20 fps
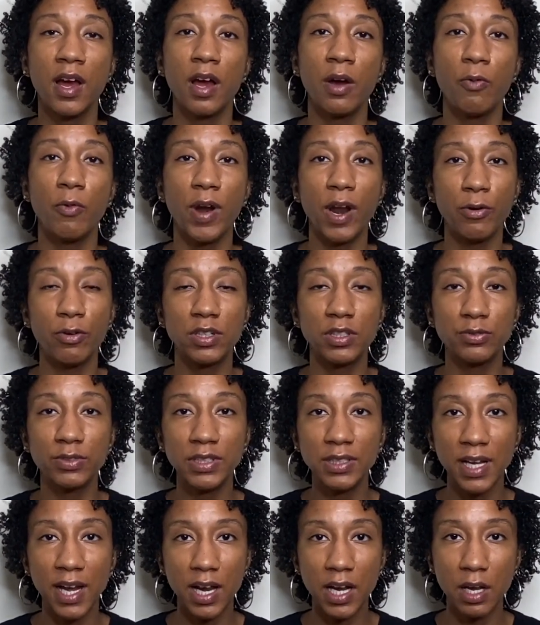when I was
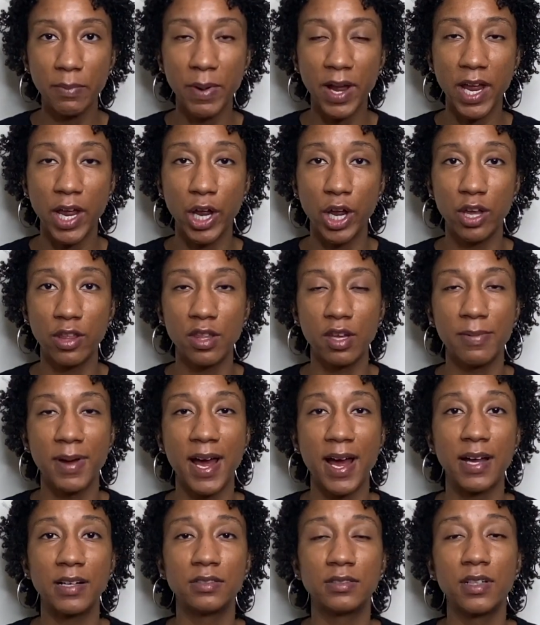retightening my hair in the
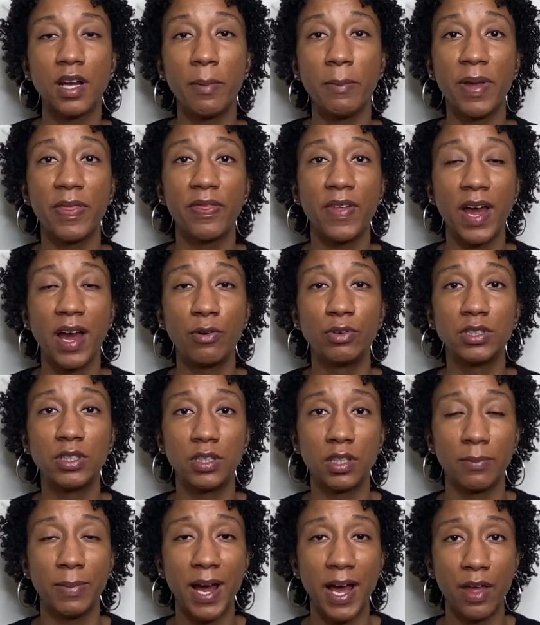past, that meant that I was in
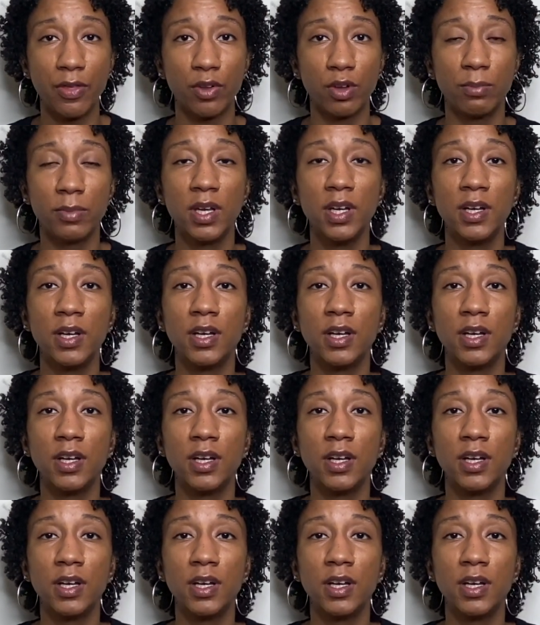the bathroom.